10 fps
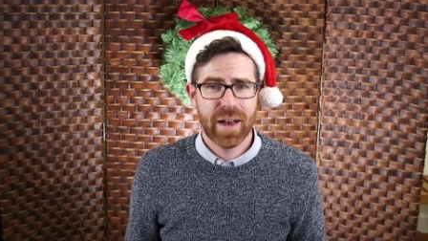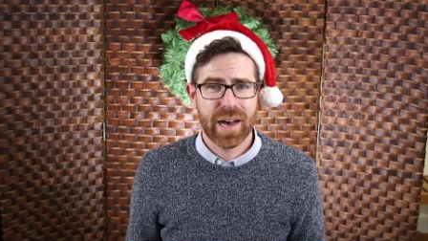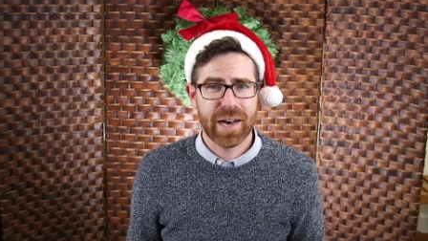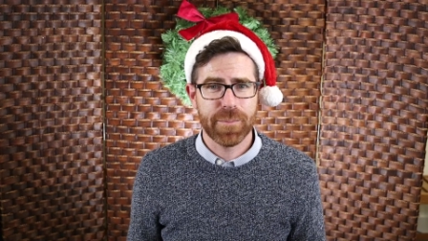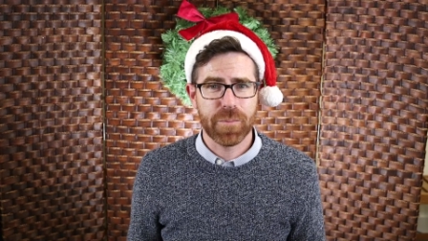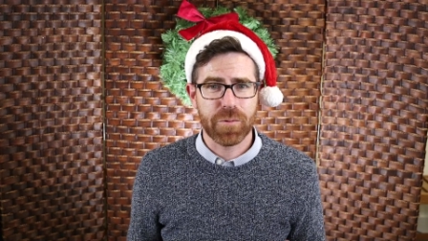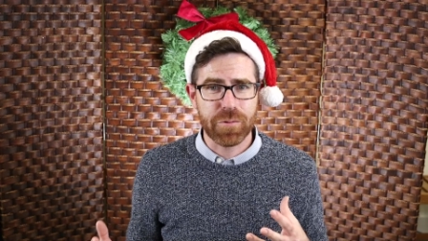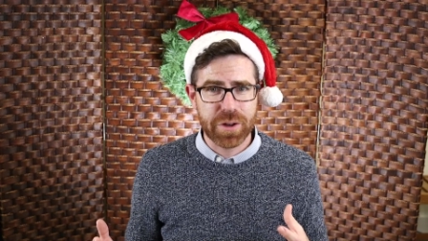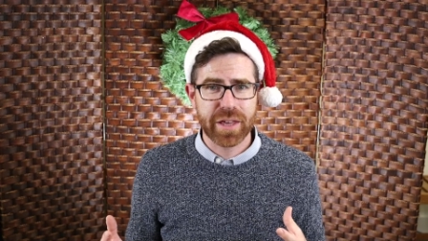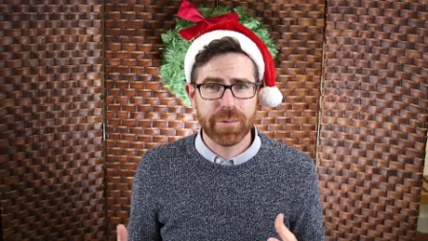Um,
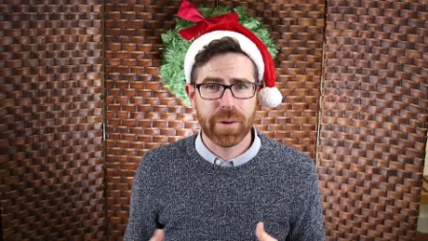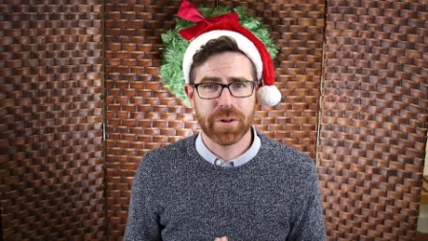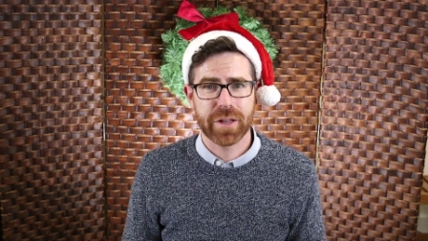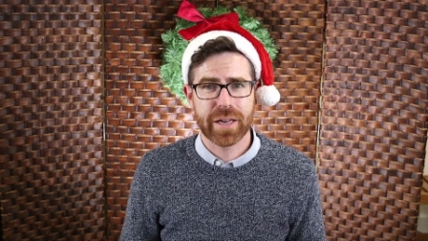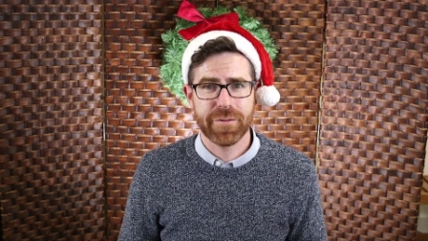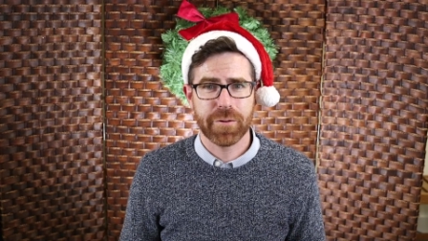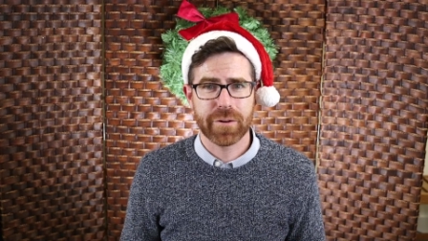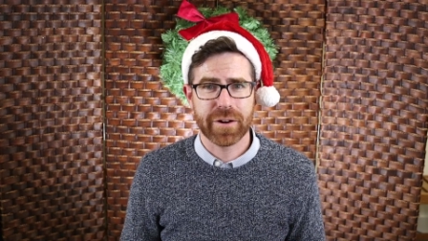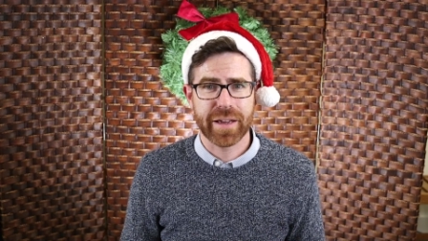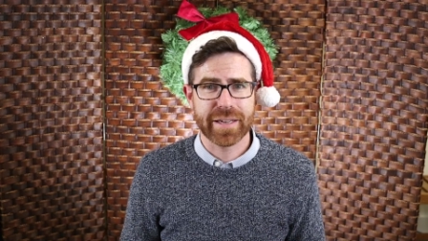really, what we're looking
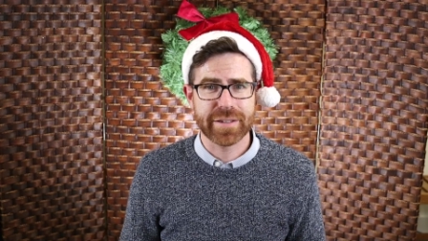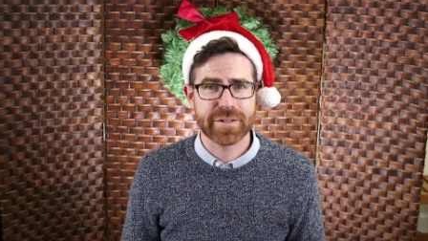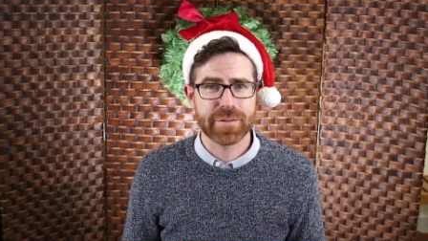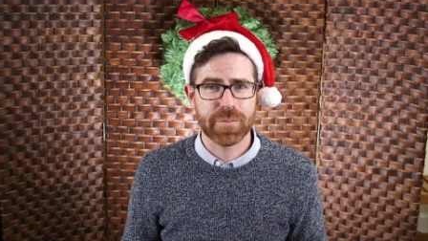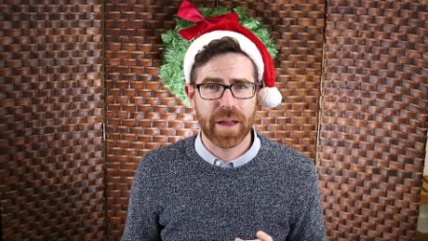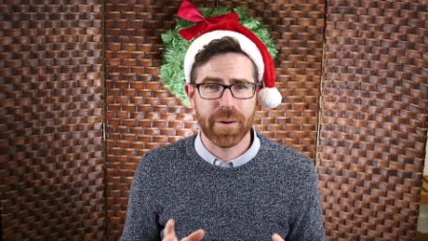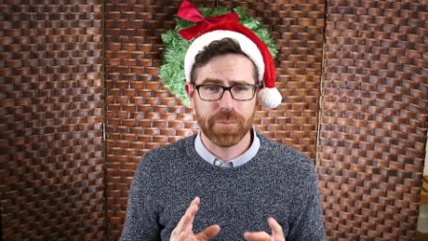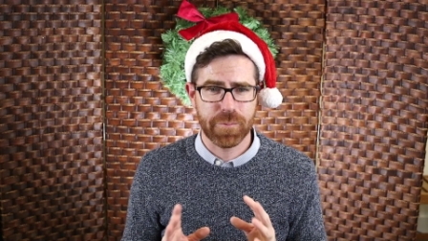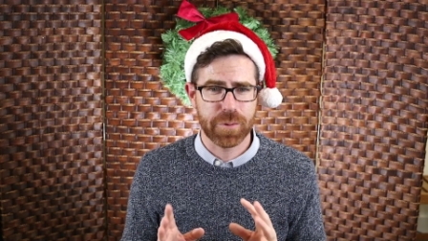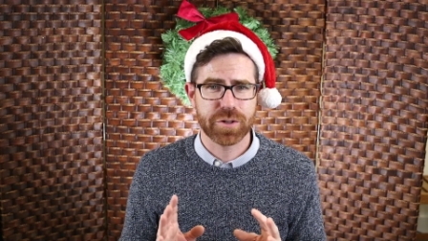for is,
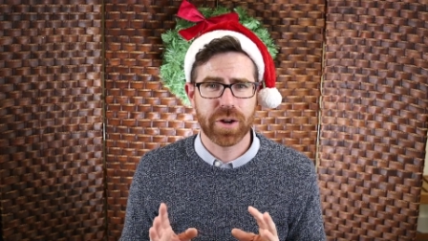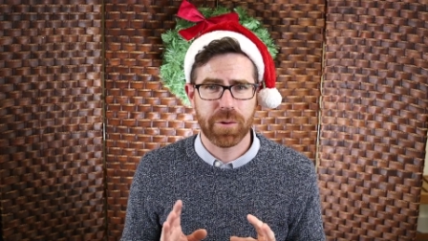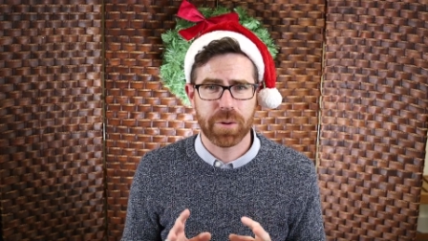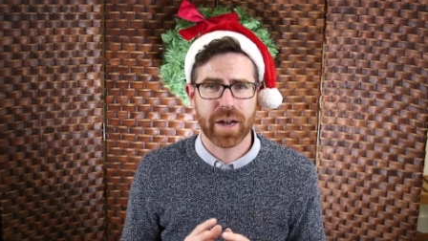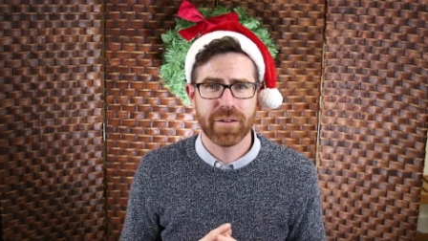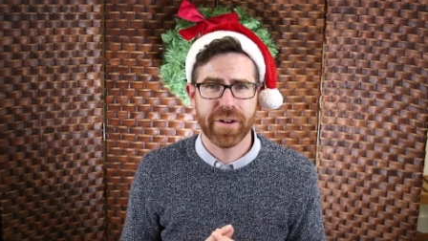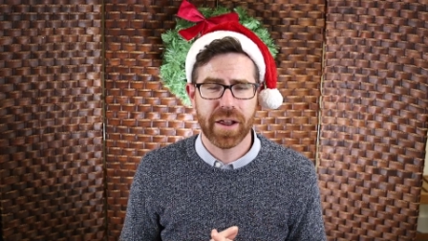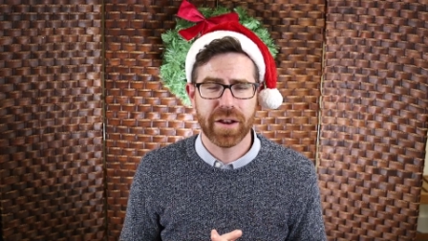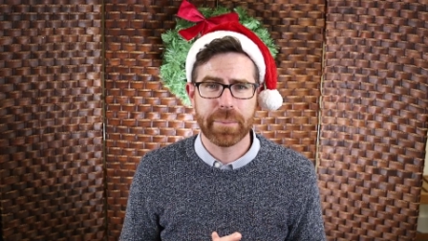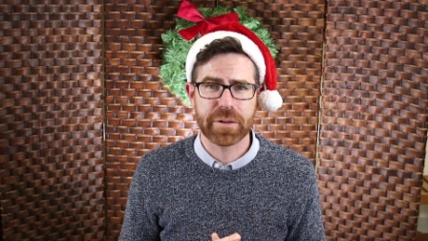and we're trying to work on
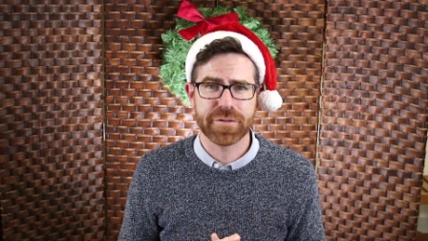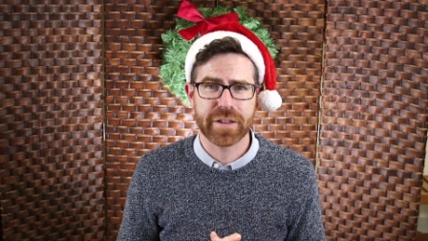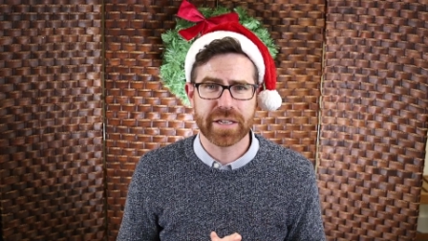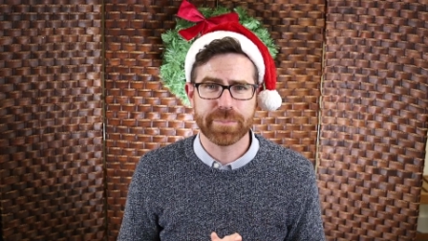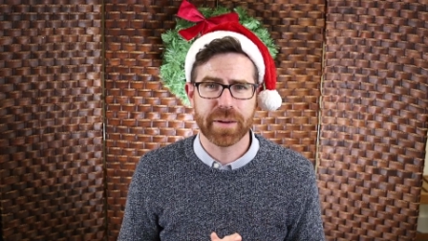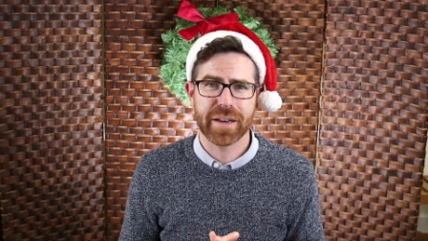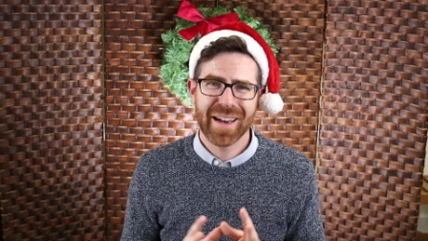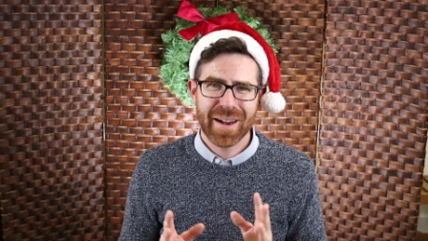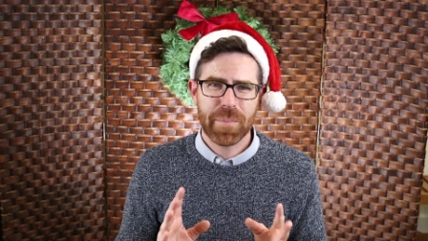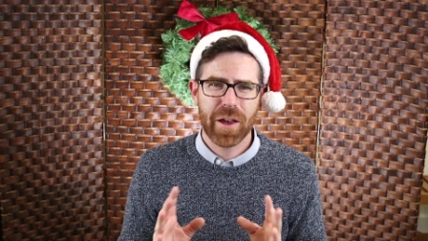final numbers for this, but
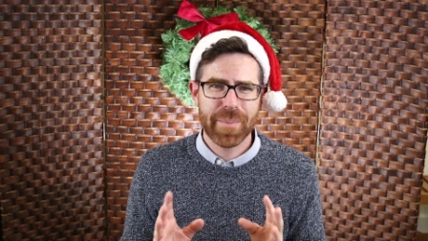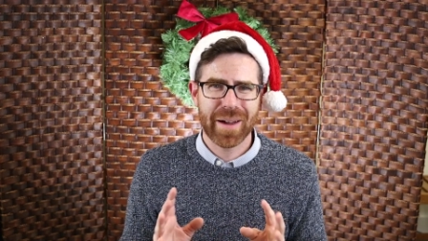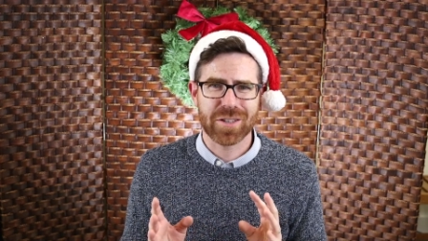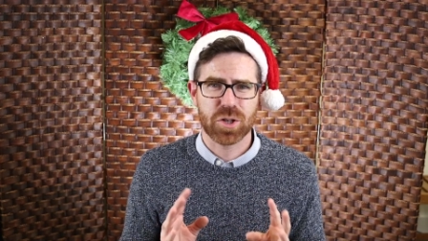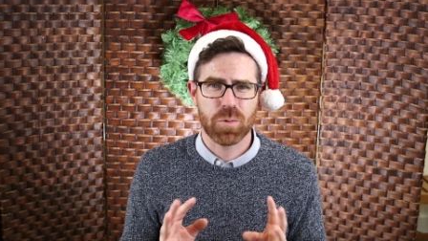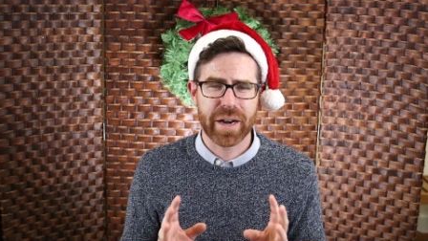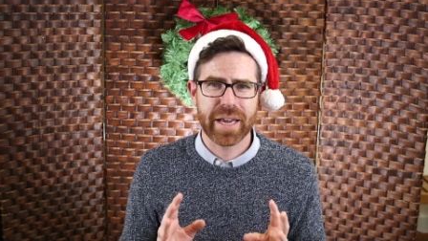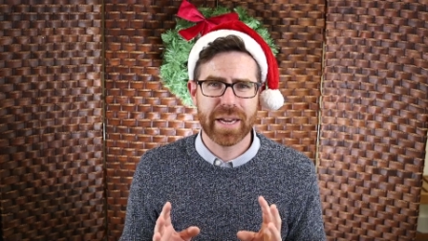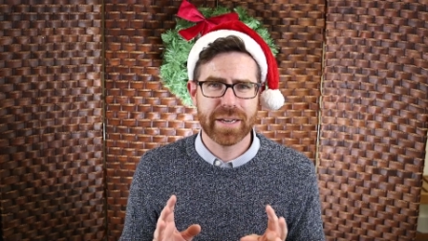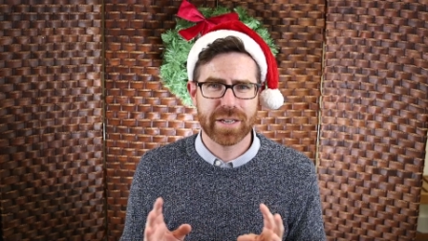probably about
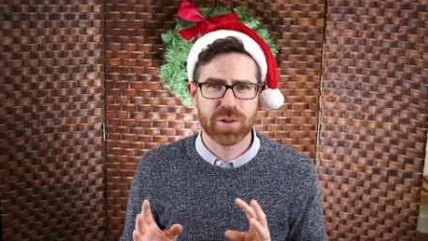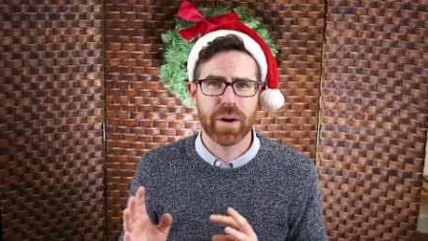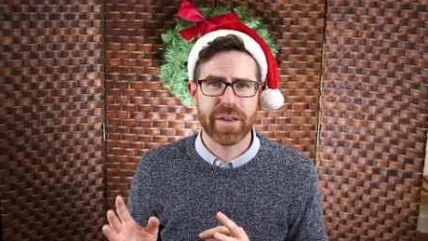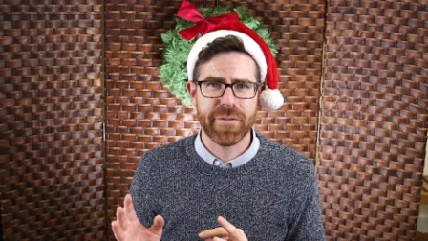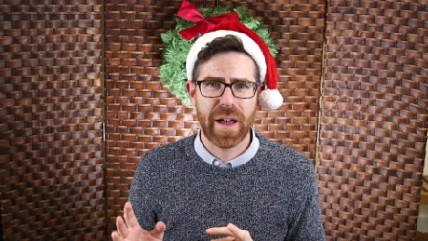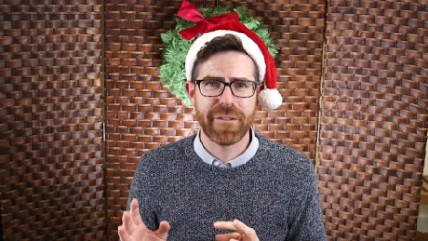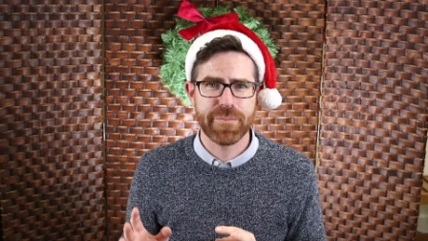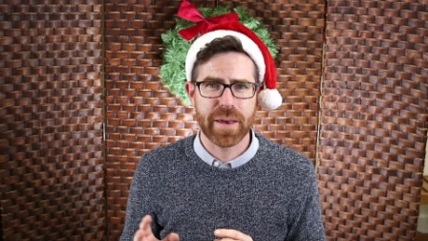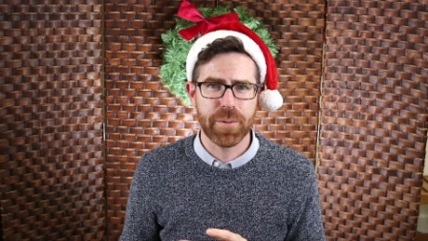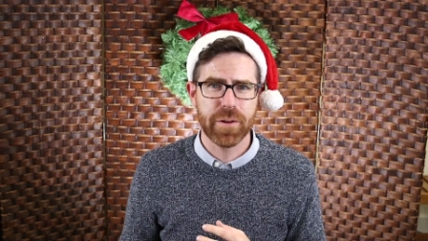20 to 25
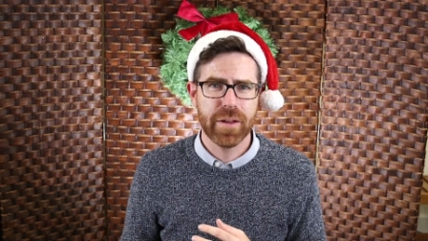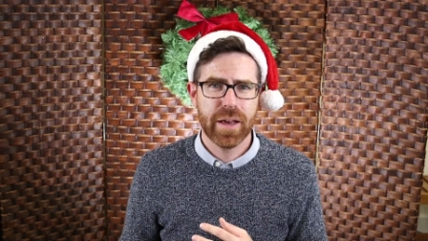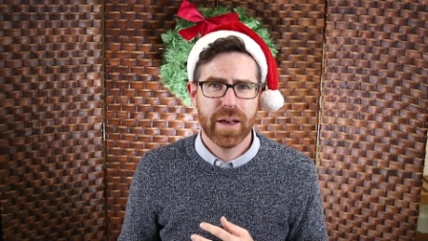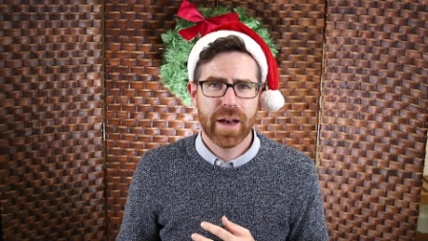people.